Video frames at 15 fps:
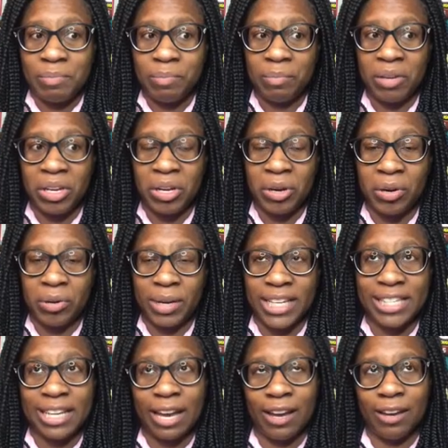you know,
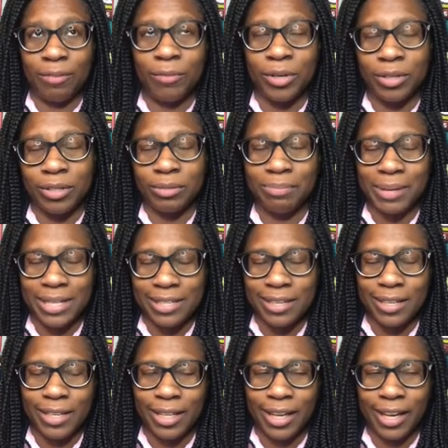except, well,
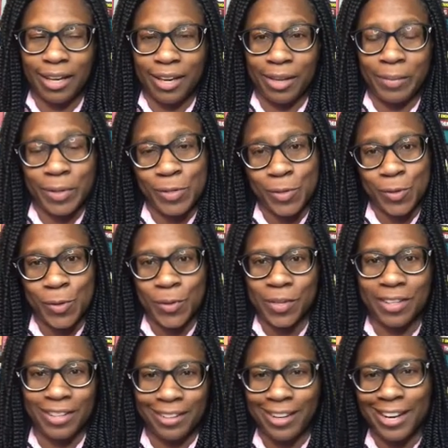basically like elementary school and
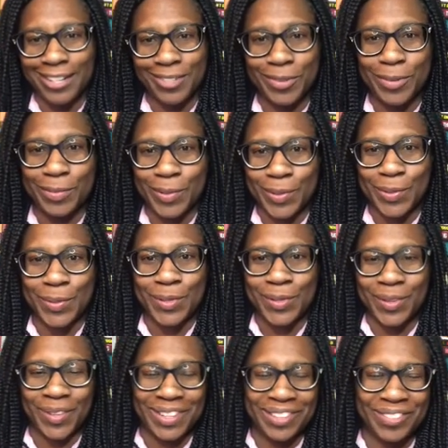then high school and middle school was
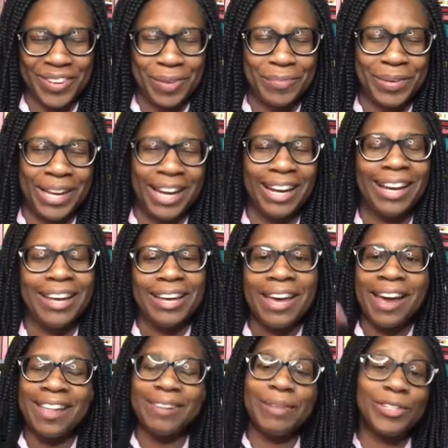totally different. But
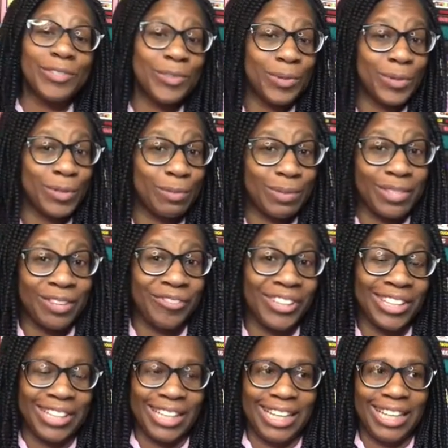elementary school
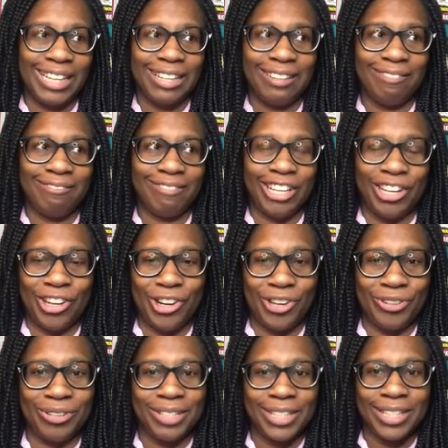specifically, you
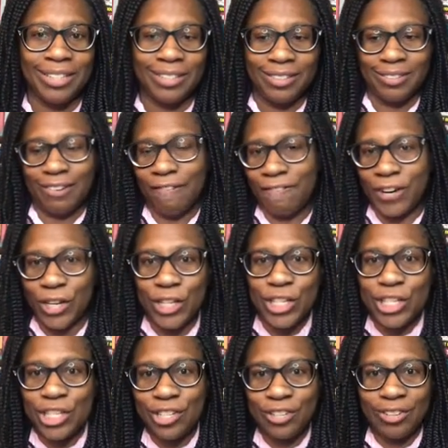know,
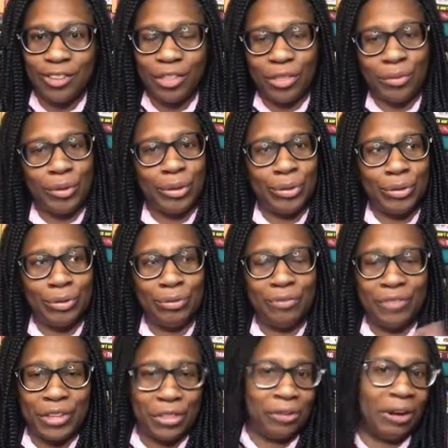1st through
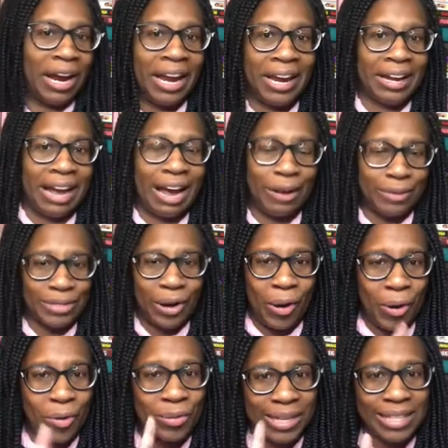5th grade, I was
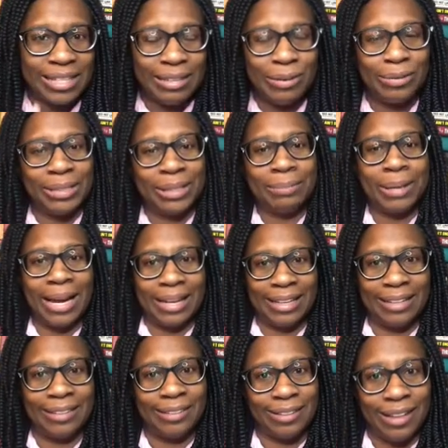always the only Black
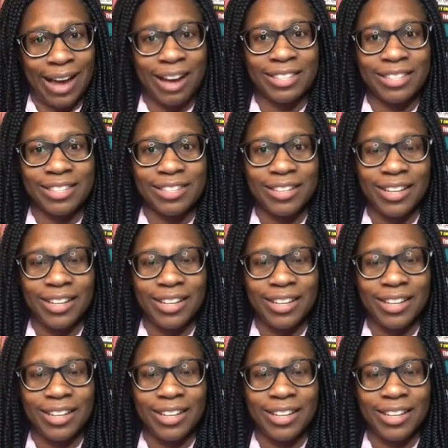kid in class.